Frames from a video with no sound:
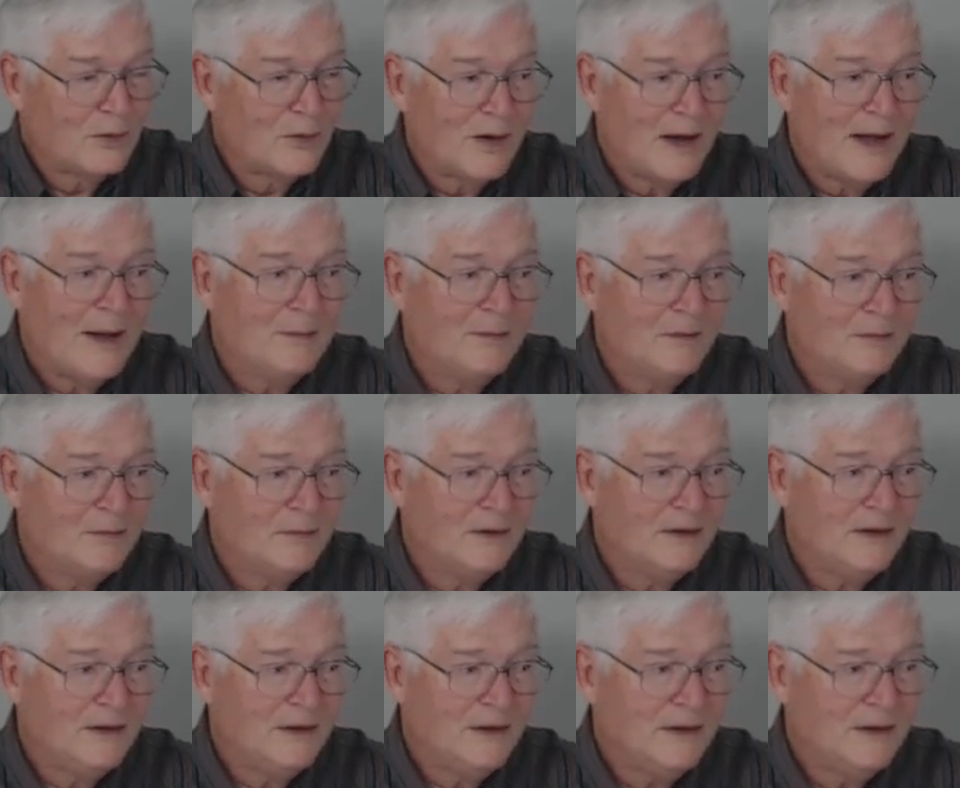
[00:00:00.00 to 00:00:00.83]

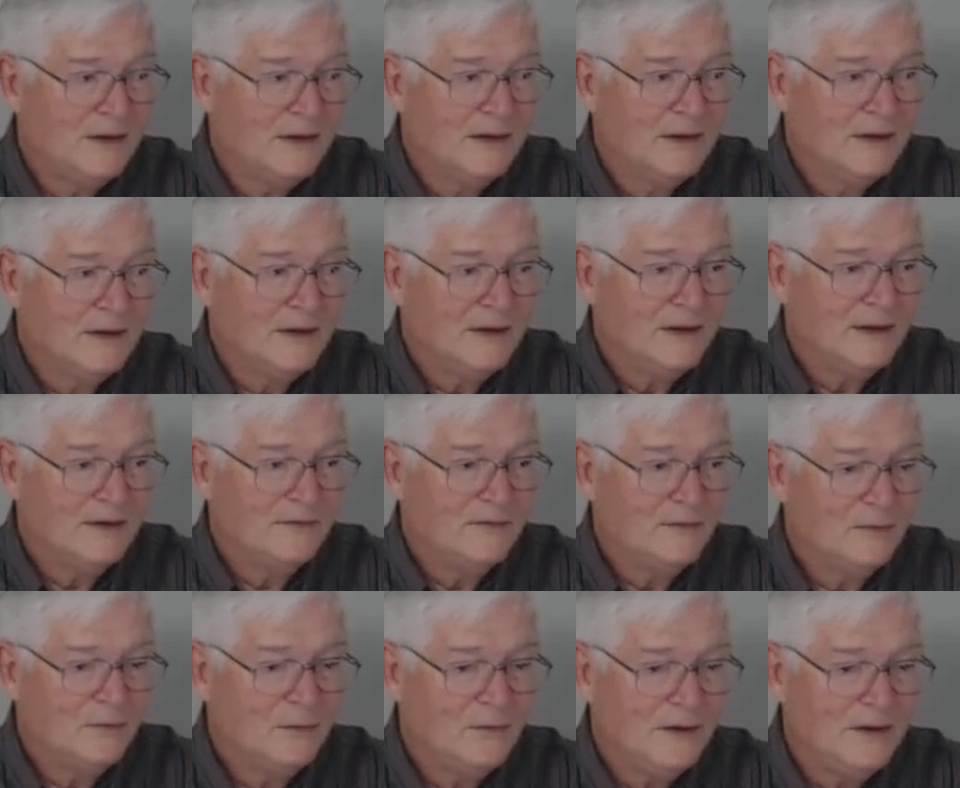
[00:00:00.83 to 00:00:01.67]
Probably,
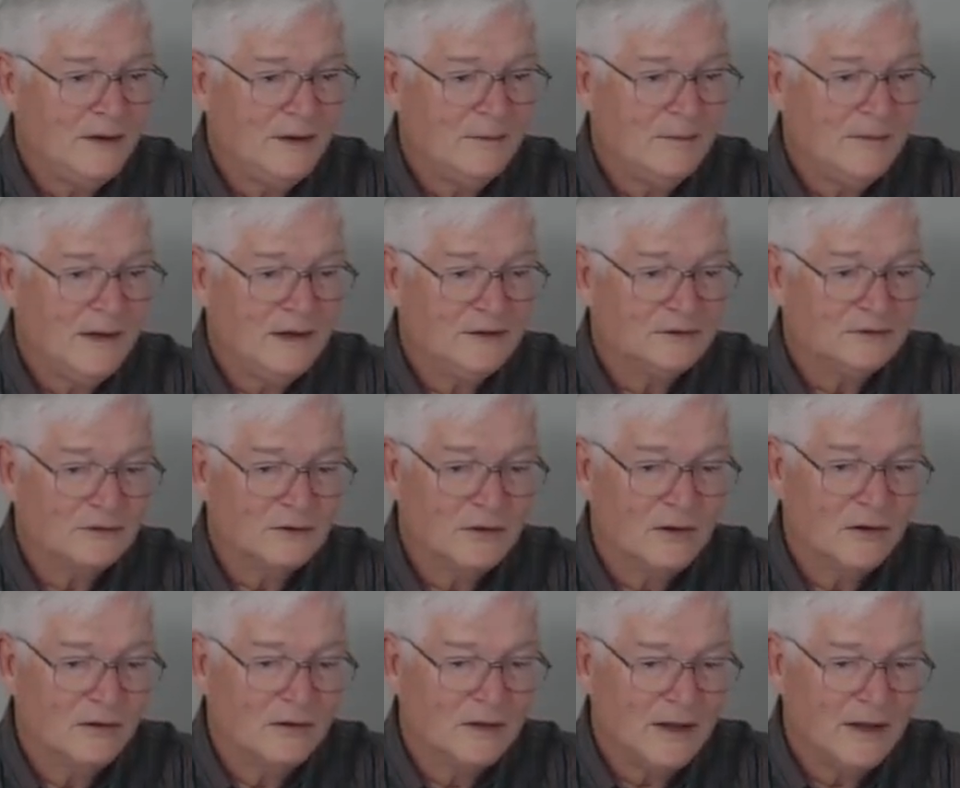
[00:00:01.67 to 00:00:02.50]
if we
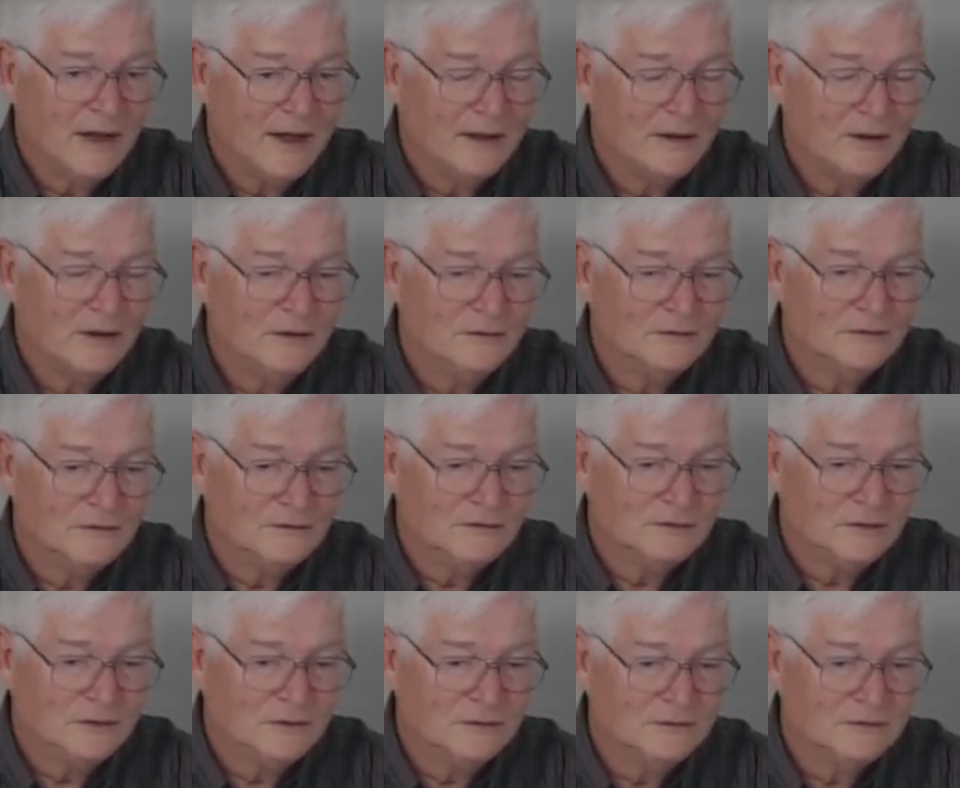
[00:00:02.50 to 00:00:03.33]
measure all the IQs
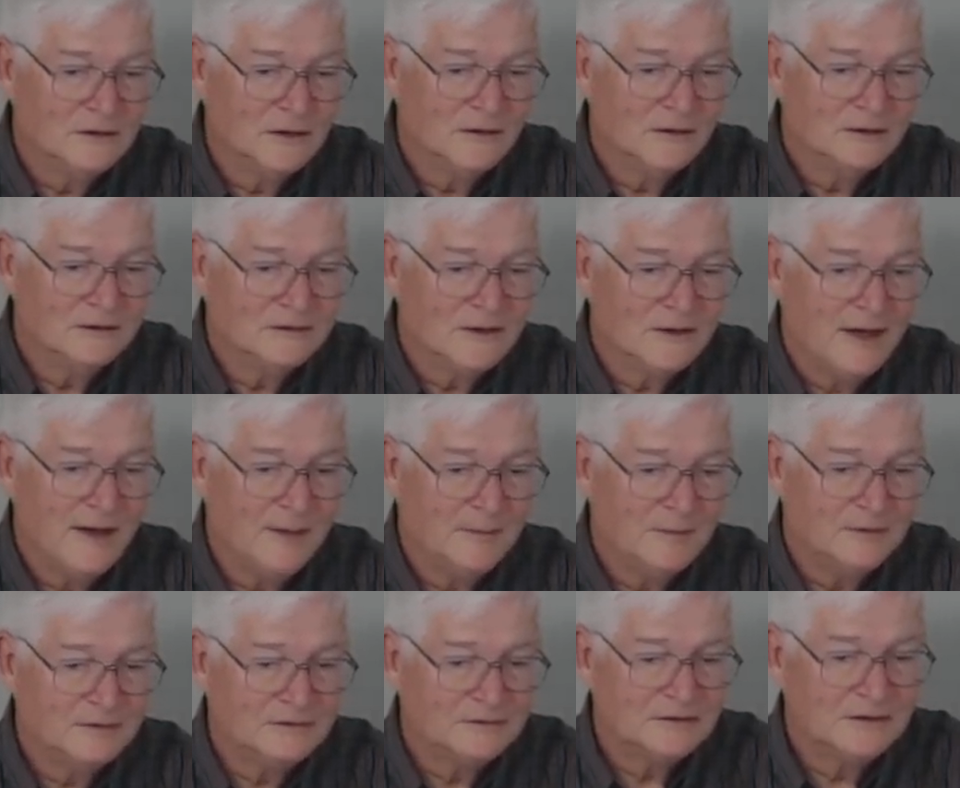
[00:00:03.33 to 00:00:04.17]
of students on this
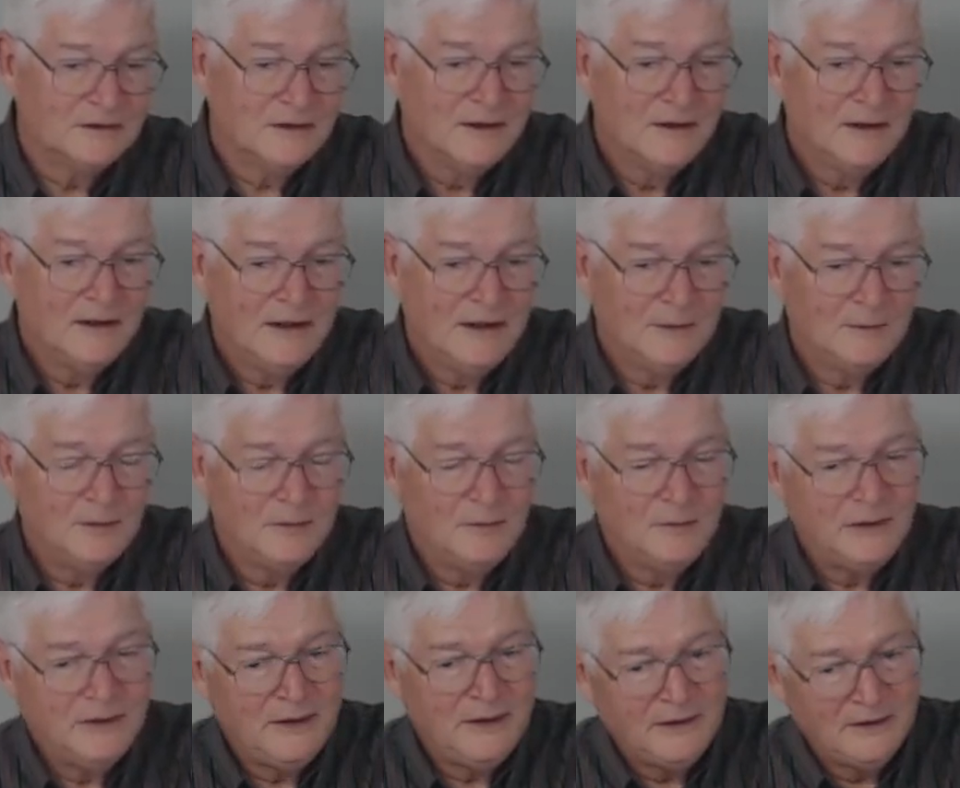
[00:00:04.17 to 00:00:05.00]
campus, it
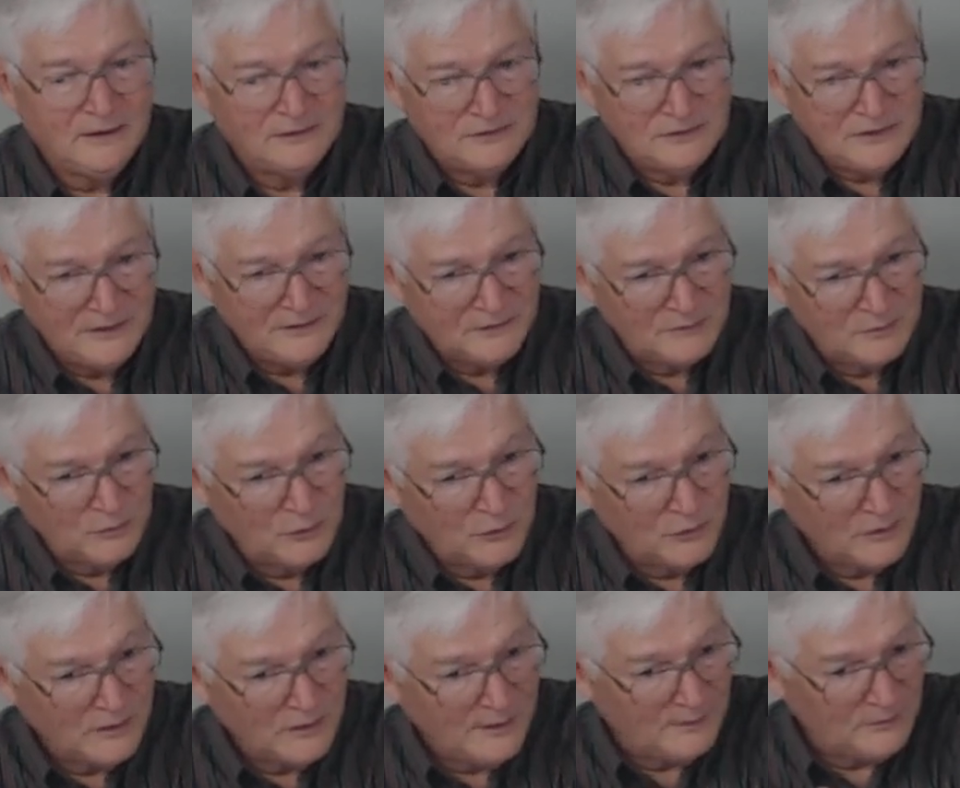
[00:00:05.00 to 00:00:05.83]
would be shift
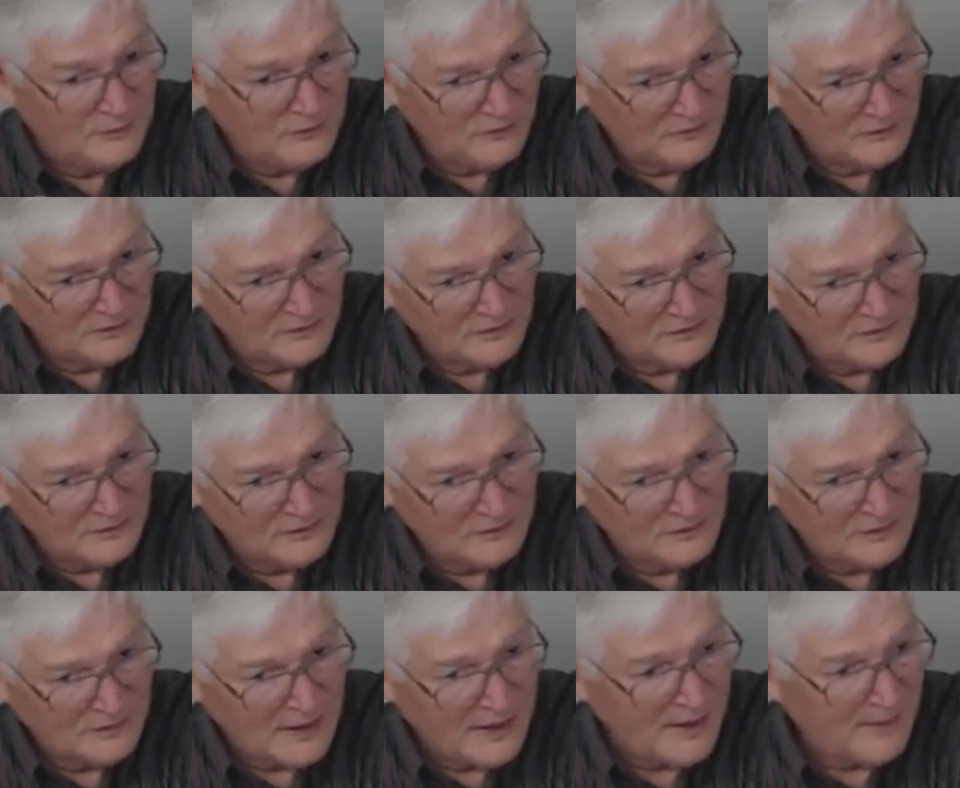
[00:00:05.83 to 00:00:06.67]
more up to the
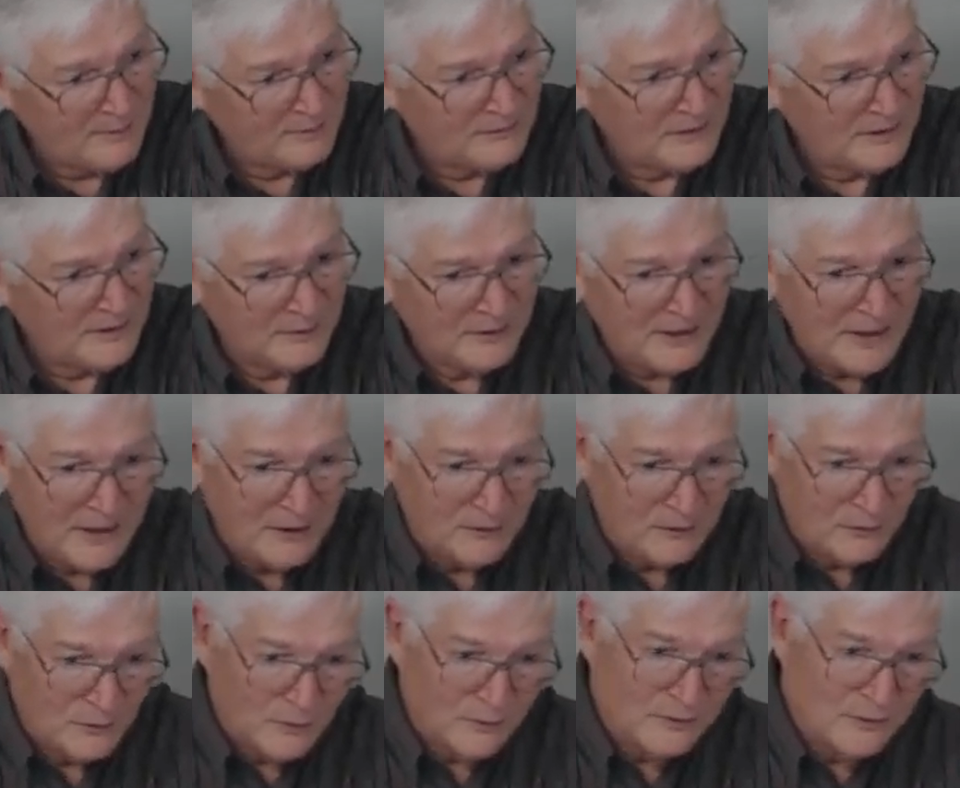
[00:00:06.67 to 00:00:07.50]
top than
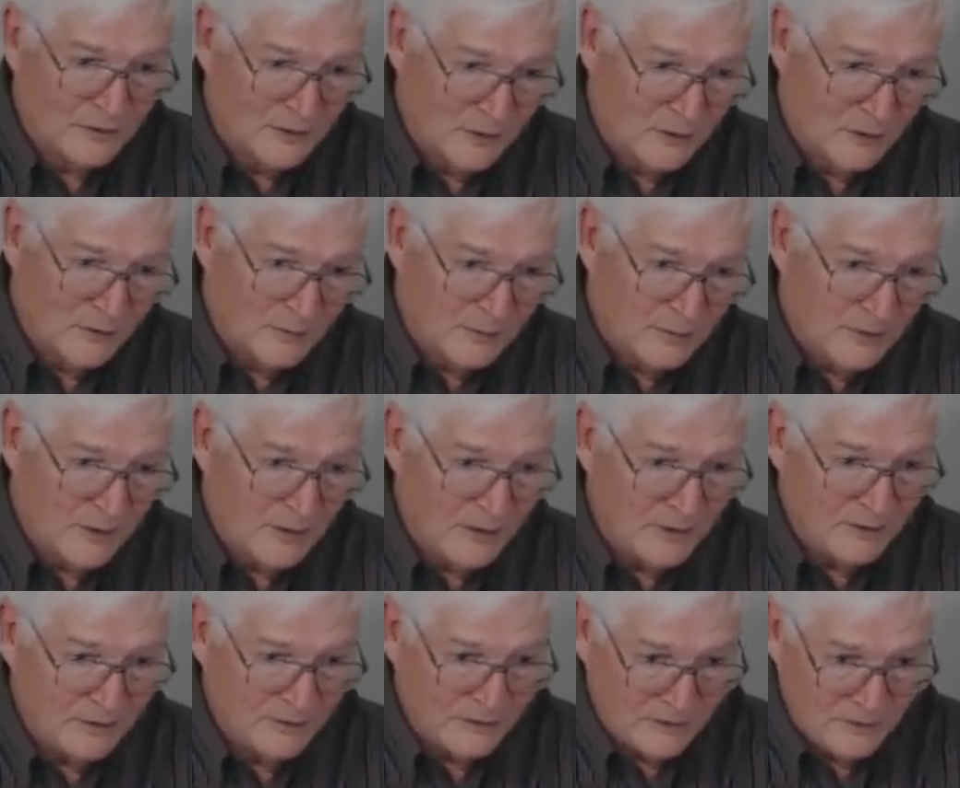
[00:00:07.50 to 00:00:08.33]
down toward the lower
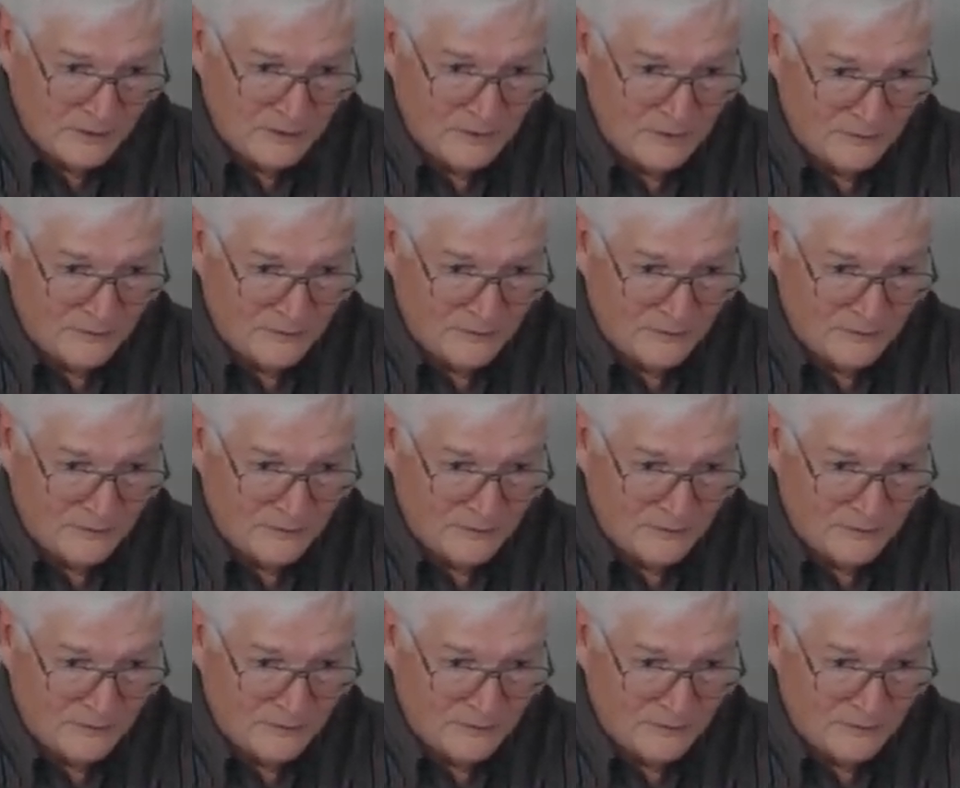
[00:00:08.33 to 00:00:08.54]
part.